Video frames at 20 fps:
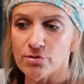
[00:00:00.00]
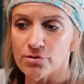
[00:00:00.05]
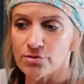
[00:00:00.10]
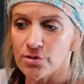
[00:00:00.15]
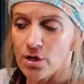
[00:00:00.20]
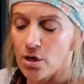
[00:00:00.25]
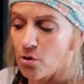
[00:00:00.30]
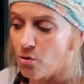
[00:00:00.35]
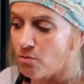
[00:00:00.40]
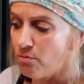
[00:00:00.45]

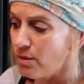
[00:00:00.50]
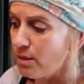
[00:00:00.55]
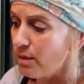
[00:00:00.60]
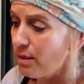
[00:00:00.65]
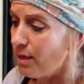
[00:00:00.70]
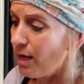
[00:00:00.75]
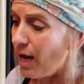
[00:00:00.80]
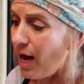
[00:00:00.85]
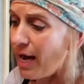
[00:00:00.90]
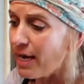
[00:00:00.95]
So
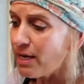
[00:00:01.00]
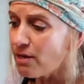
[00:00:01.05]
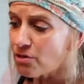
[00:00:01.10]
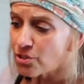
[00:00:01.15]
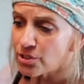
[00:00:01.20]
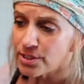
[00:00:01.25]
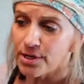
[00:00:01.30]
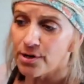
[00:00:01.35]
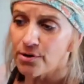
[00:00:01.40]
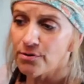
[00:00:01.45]
I
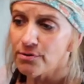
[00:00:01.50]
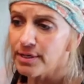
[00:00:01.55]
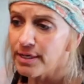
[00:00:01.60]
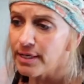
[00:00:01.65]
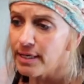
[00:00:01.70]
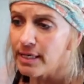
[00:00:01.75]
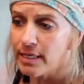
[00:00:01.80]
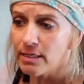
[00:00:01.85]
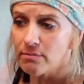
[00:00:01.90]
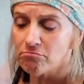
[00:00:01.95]
usually only
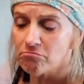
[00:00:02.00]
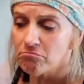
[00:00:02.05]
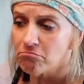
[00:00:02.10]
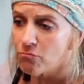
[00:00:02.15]
eat